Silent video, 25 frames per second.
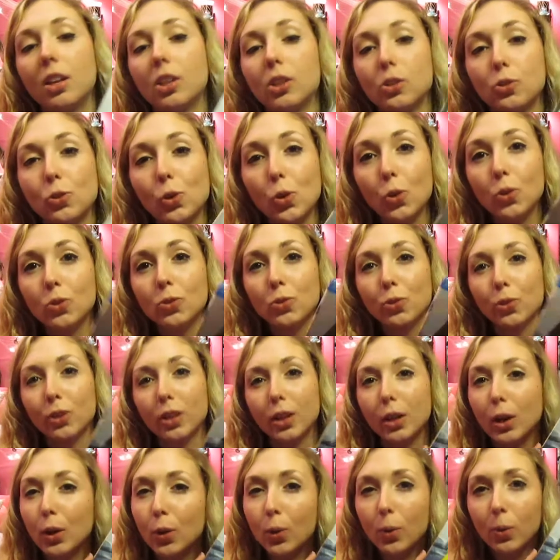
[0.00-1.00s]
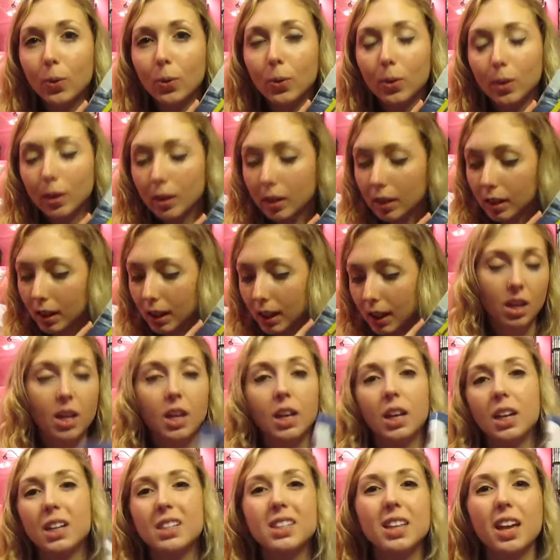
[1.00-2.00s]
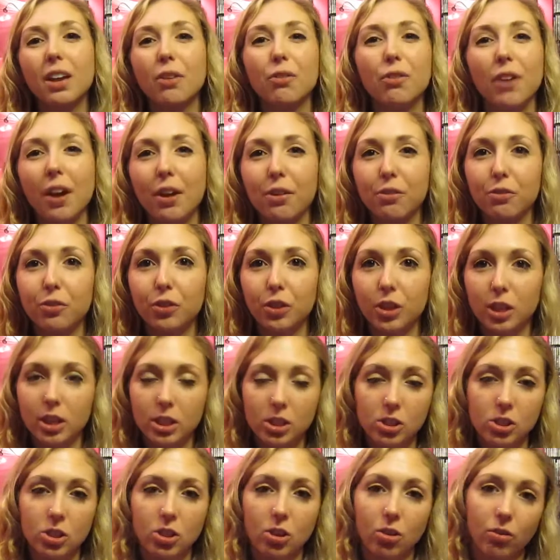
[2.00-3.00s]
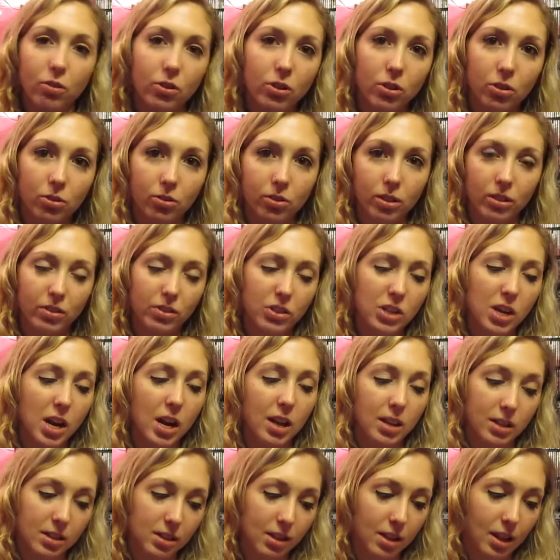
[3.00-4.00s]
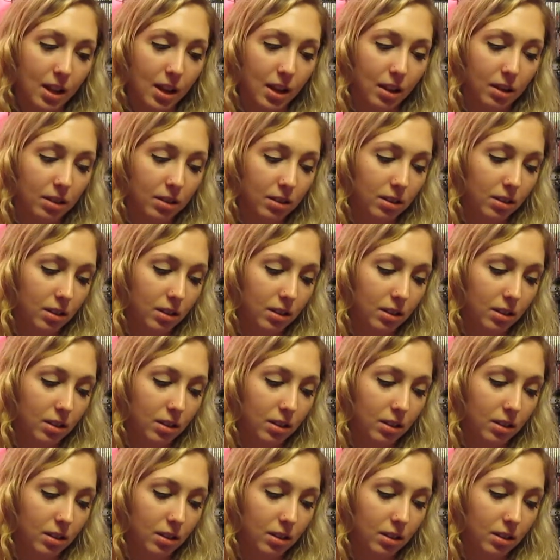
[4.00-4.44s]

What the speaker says: The trolls are really cool. It's like found footage, so if you're not into that,